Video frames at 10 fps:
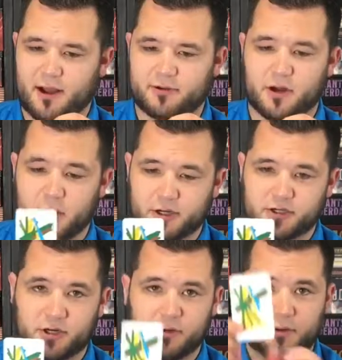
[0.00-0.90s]
out on your
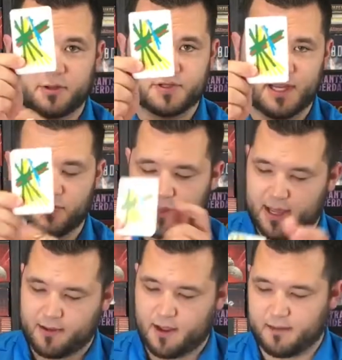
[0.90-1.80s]
turn. You say,
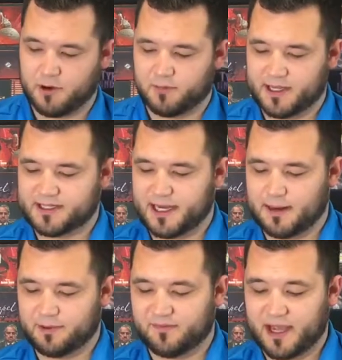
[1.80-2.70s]
okay, I'm going to place that.
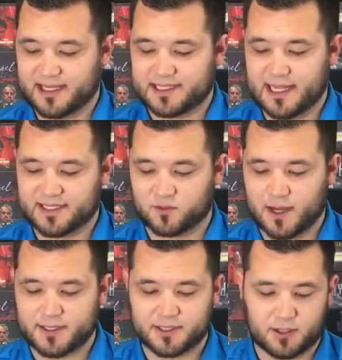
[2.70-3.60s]
I believe it has less
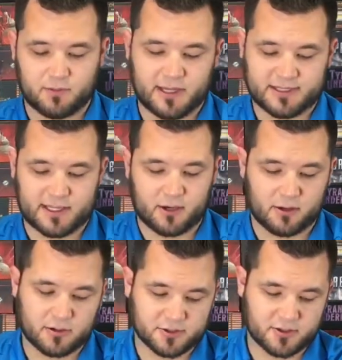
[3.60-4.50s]
red. So you place it here
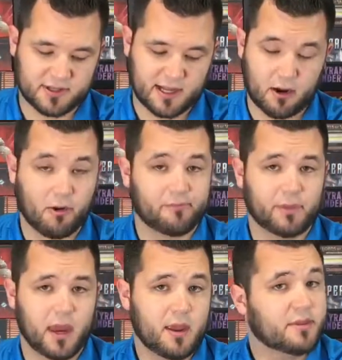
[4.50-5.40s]
closer to the arrow.
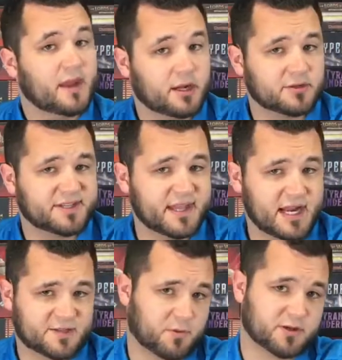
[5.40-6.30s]
Then it goes to the
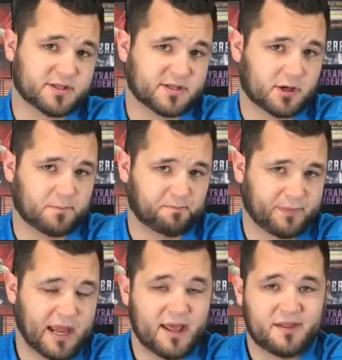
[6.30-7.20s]
next person's turn.
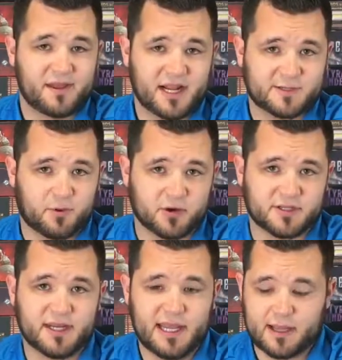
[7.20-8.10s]
The next
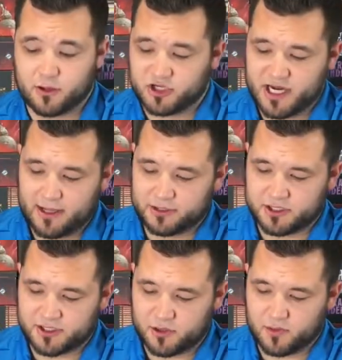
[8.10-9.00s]
person either
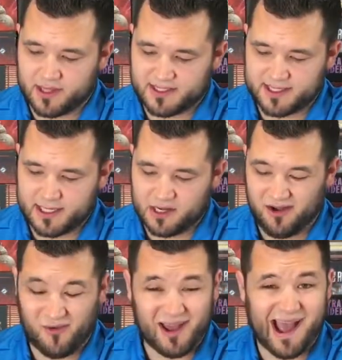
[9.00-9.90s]
challenges you, where they say, you
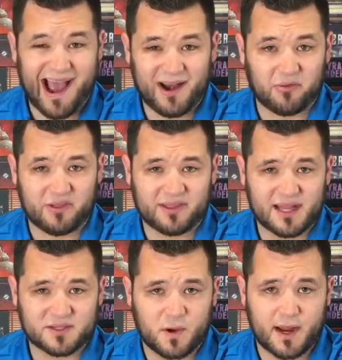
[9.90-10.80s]
know what, I don't think
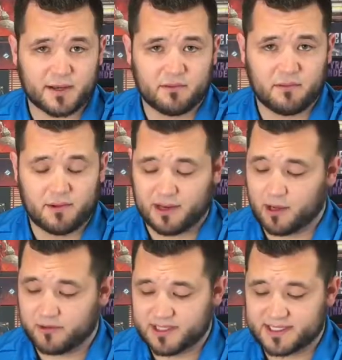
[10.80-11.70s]
that's right.
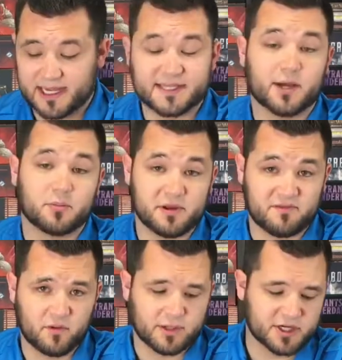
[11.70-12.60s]
Now, in this case, that would be
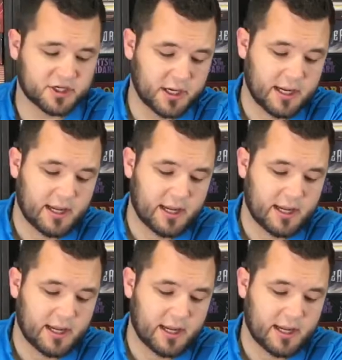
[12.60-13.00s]
foolish.